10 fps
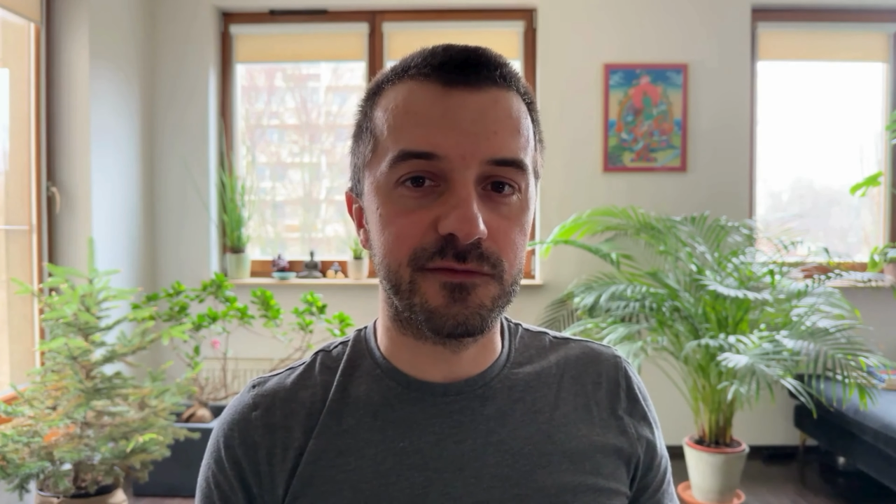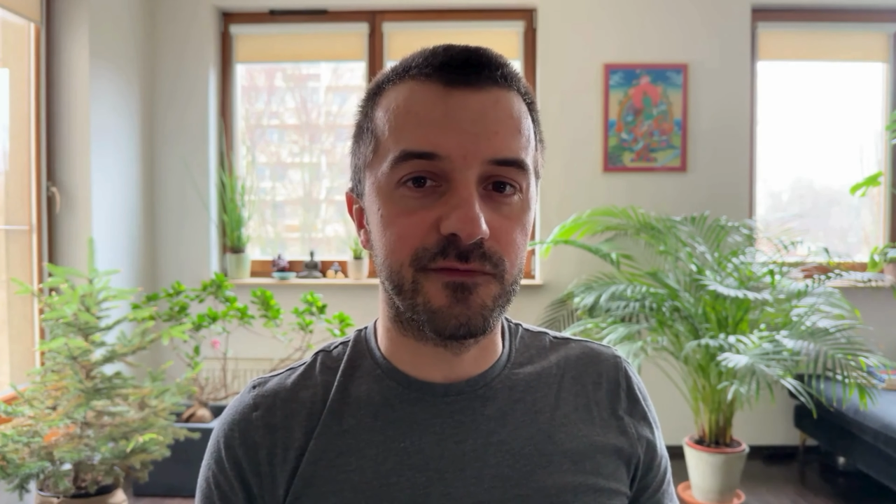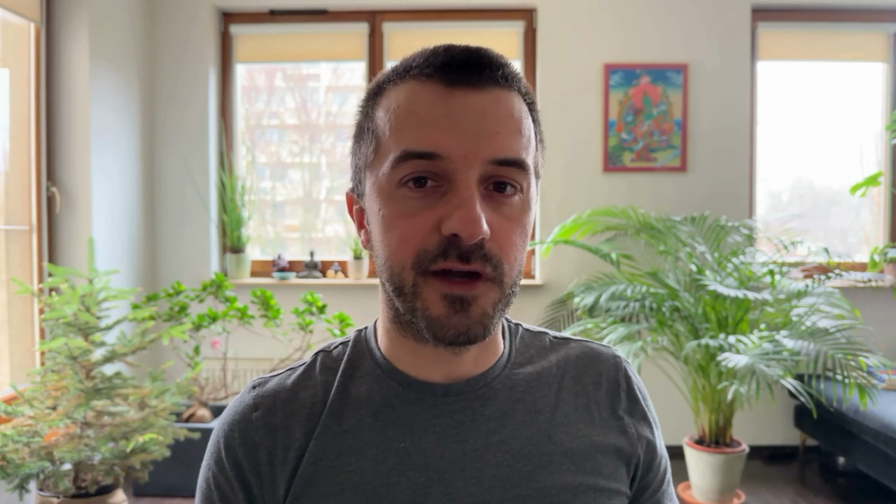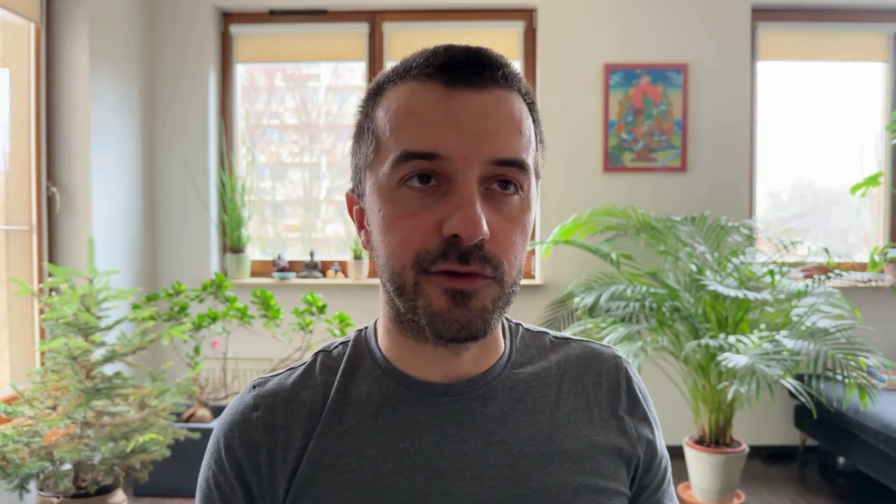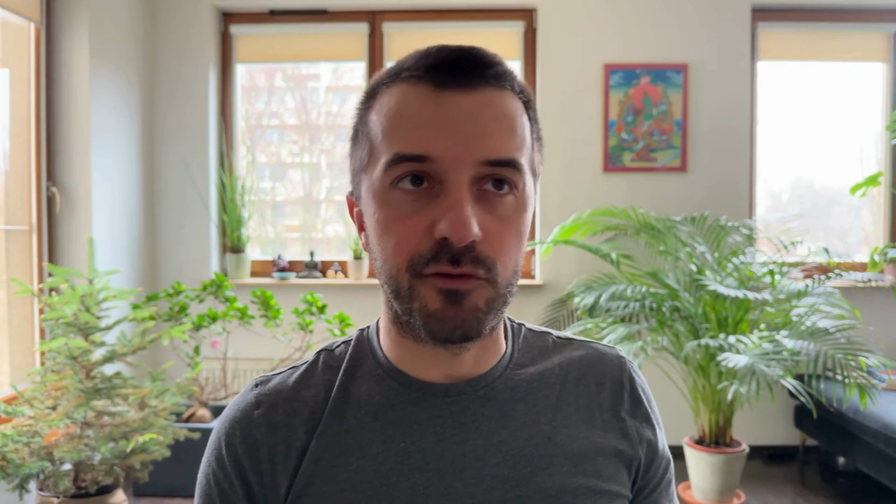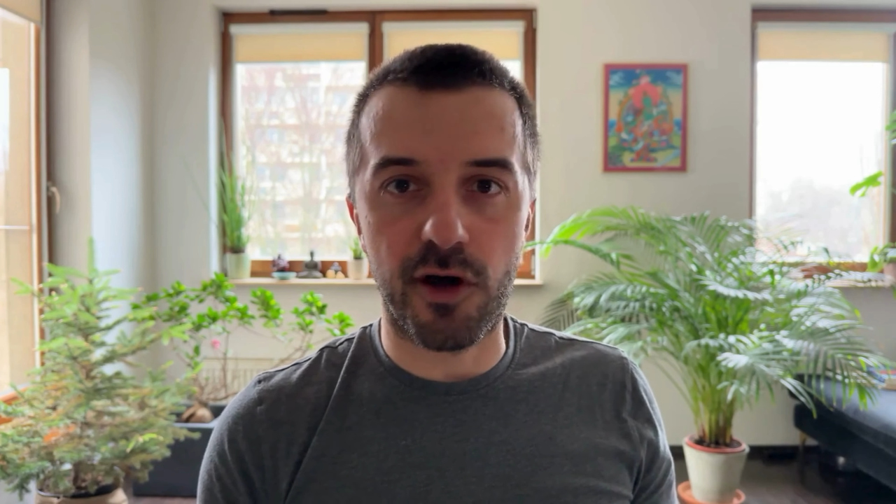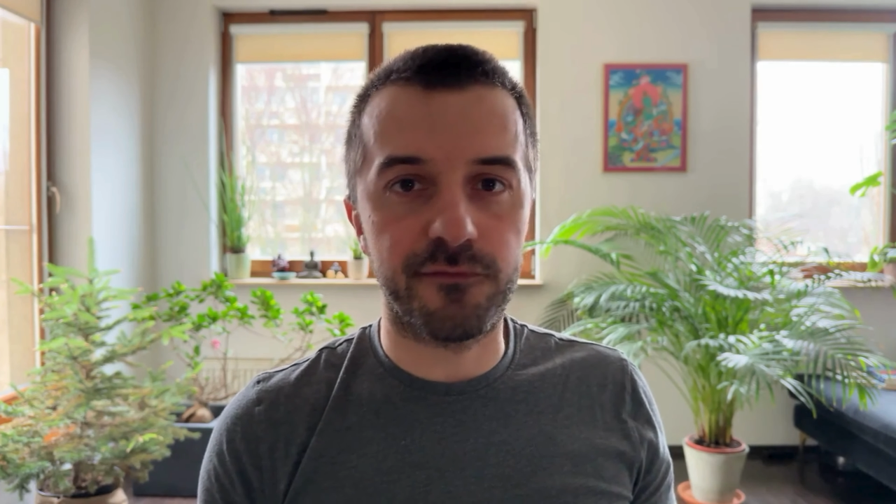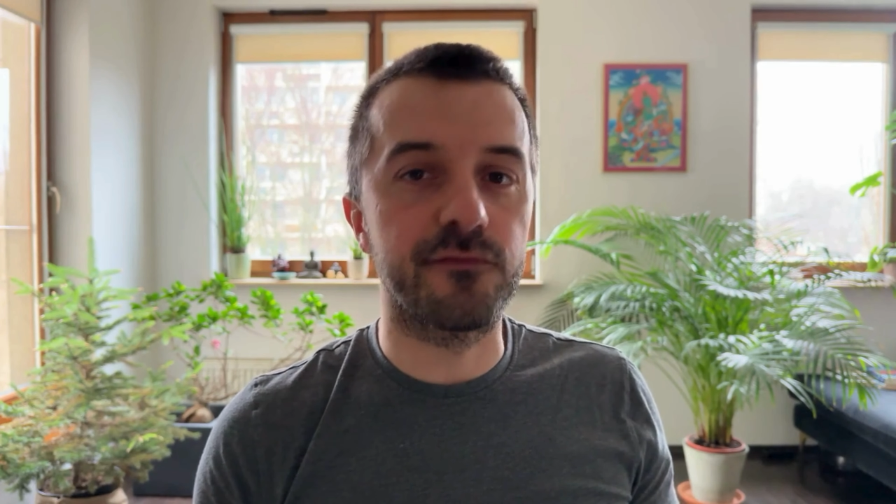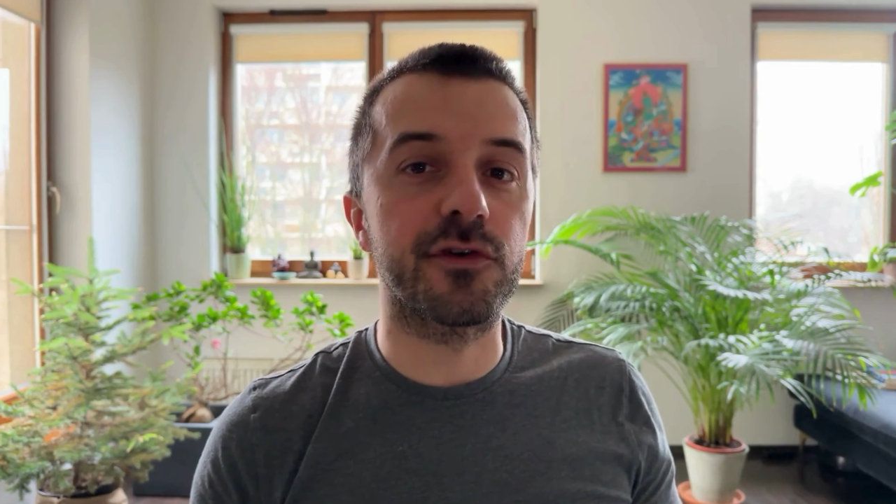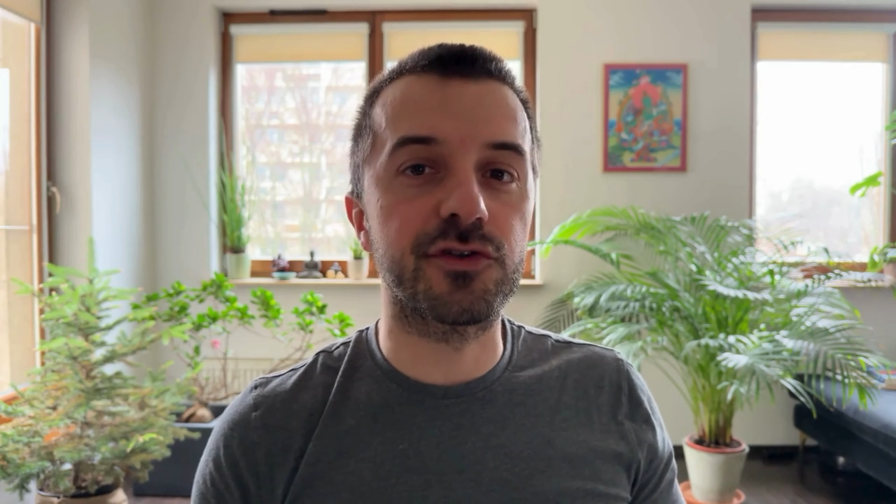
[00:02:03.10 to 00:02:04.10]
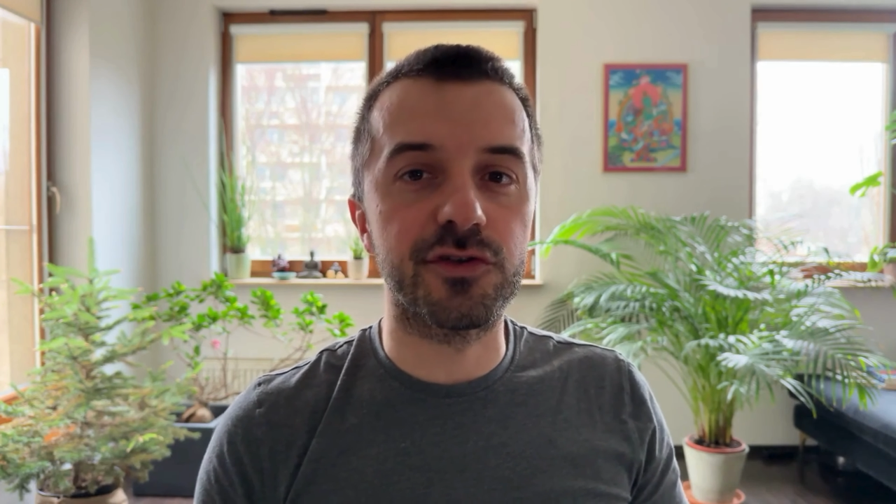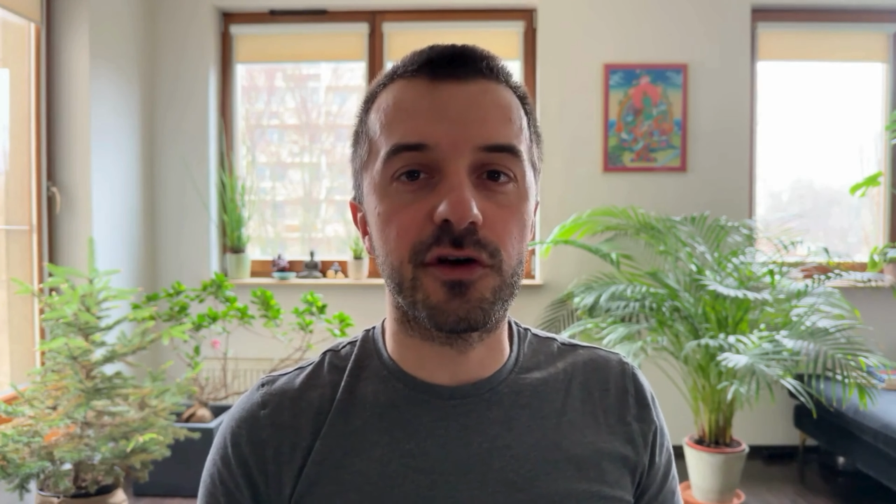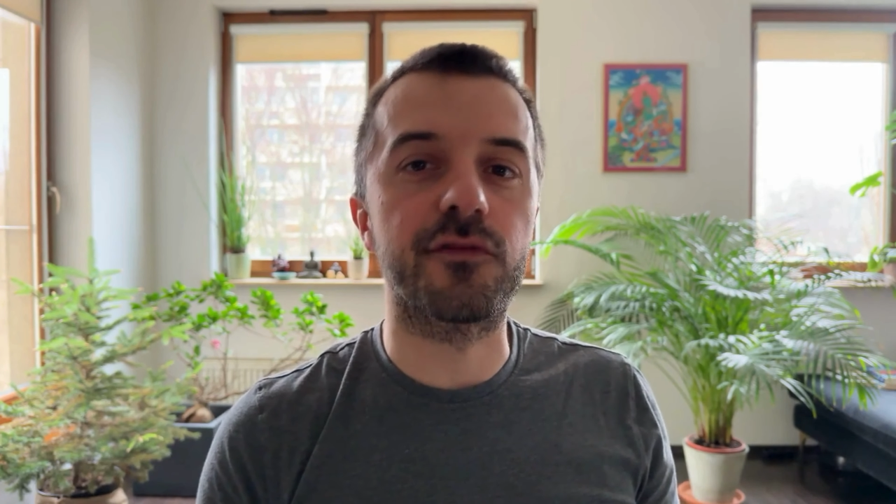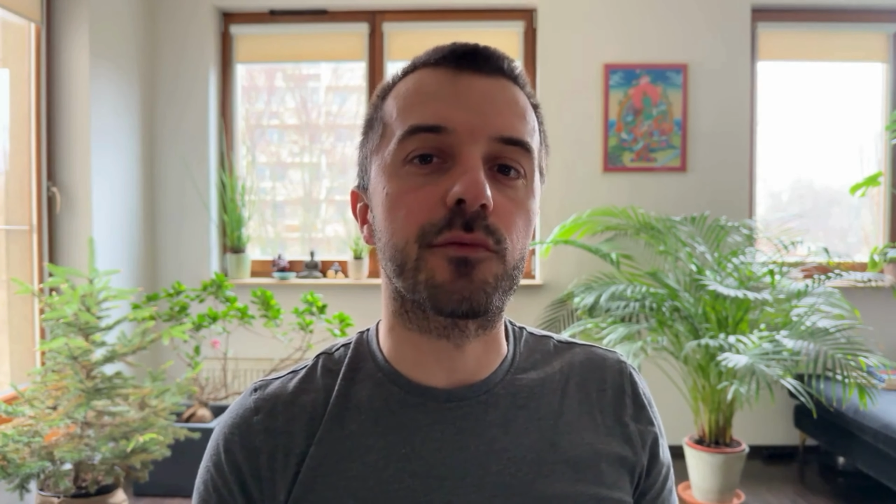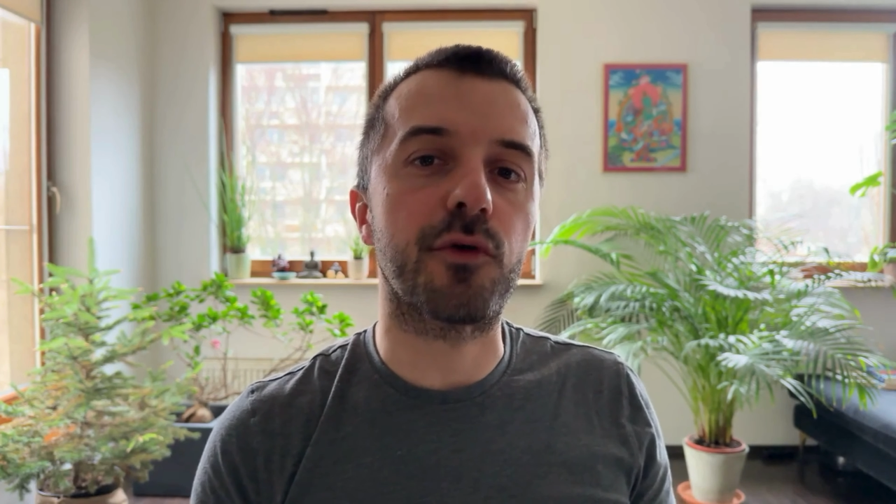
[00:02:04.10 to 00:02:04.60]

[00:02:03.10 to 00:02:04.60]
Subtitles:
very rough vision of your